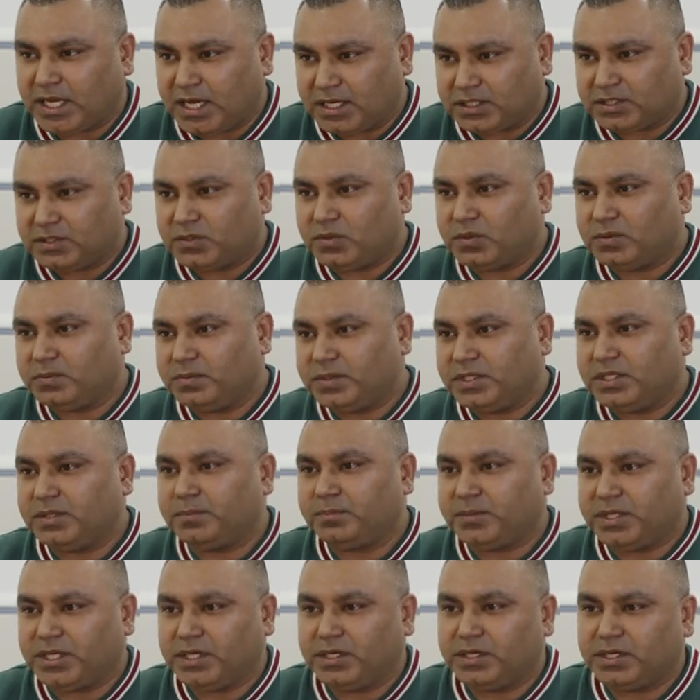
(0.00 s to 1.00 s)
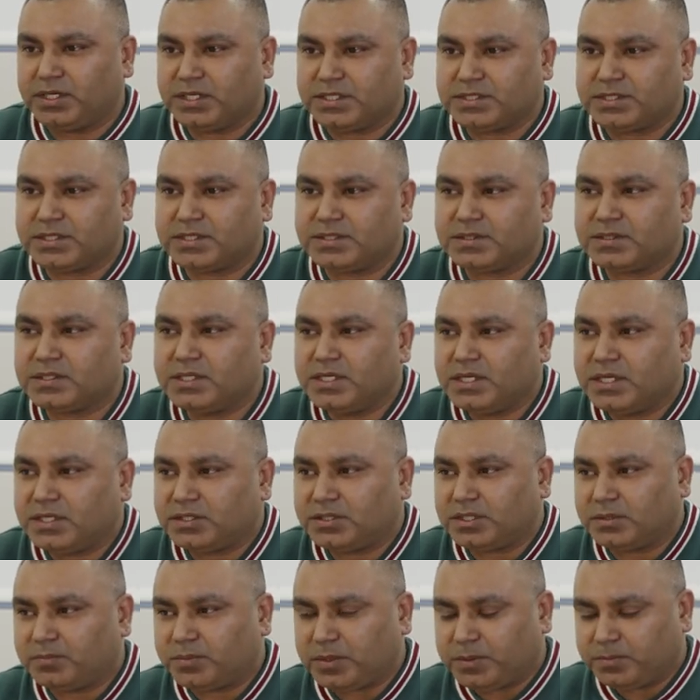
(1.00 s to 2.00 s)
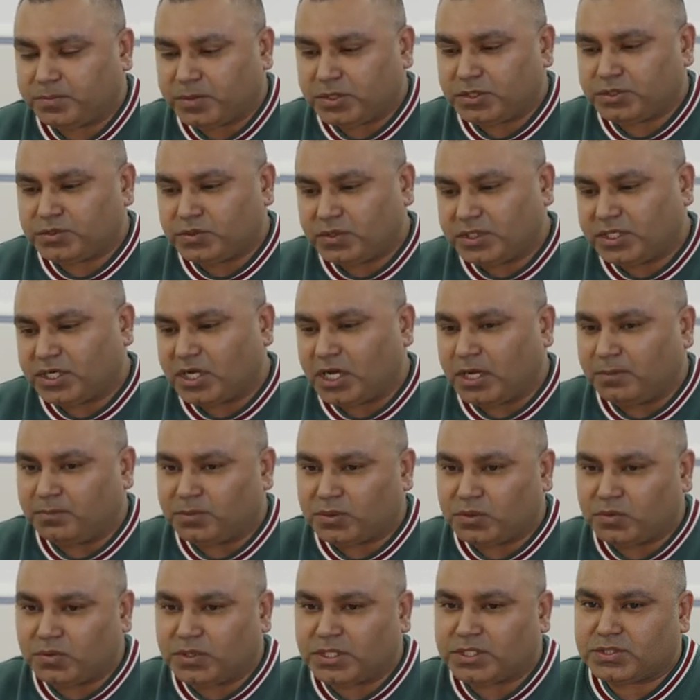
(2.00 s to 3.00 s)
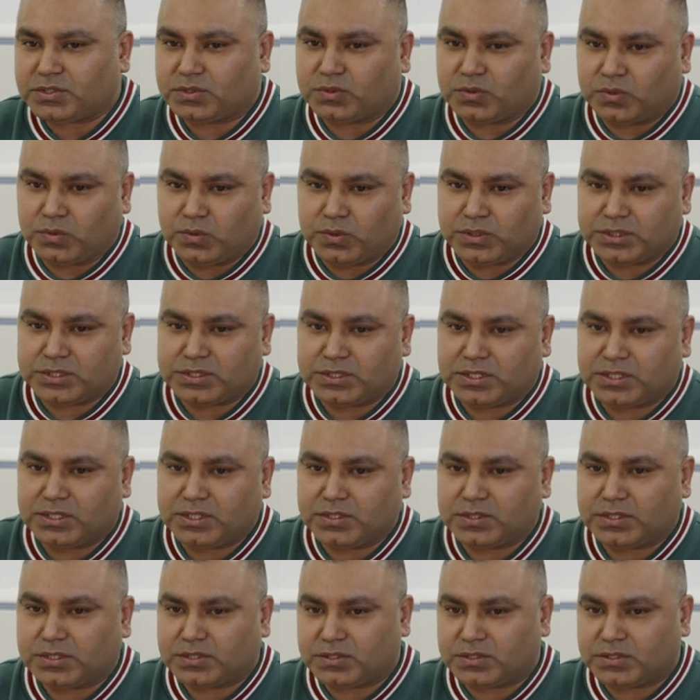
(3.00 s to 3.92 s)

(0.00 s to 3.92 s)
that could be the main reason. The people should come to the stores,